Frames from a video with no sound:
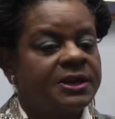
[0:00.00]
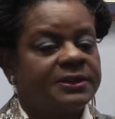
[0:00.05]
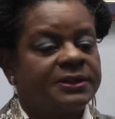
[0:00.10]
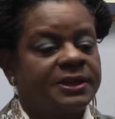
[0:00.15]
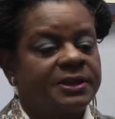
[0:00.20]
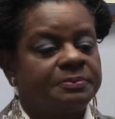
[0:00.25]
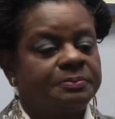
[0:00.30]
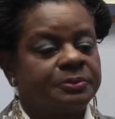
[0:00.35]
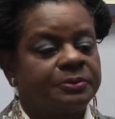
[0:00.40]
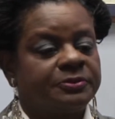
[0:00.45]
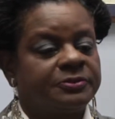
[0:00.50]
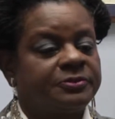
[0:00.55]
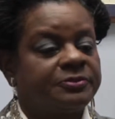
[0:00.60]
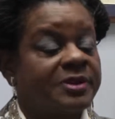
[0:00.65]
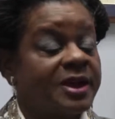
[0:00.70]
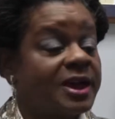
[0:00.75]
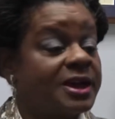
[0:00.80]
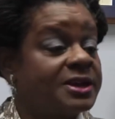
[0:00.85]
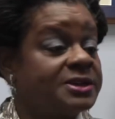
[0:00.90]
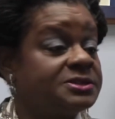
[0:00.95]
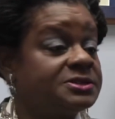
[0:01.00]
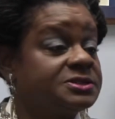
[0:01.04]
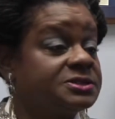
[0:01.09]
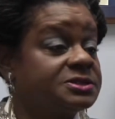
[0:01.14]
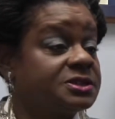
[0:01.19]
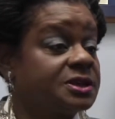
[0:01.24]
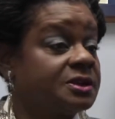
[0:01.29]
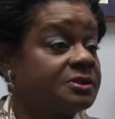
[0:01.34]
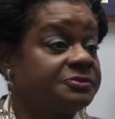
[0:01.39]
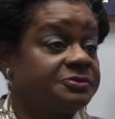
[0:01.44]
that
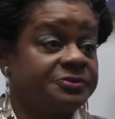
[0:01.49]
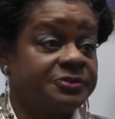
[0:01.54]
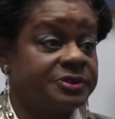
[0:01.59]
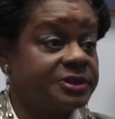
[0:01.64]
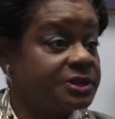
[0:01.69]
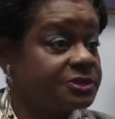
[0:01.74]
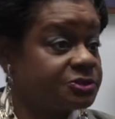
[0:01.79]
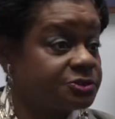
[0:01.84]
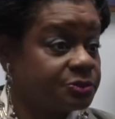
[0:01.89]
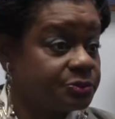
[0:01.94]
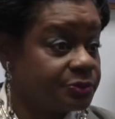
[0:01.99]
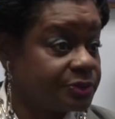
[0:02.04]
provides financial